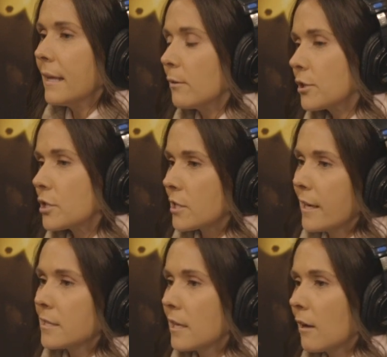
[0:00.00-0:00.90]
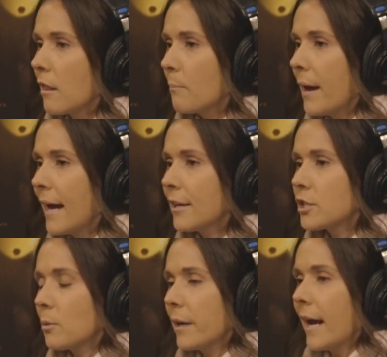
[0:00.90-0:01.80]
they were just like sitting on the
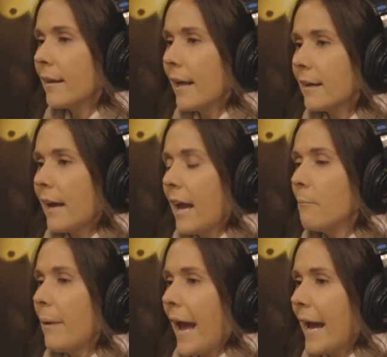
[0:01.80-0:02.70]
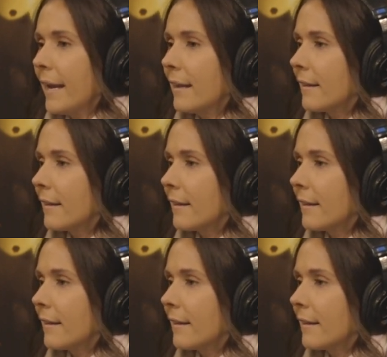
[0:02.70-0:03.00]
bench and we had like Campaign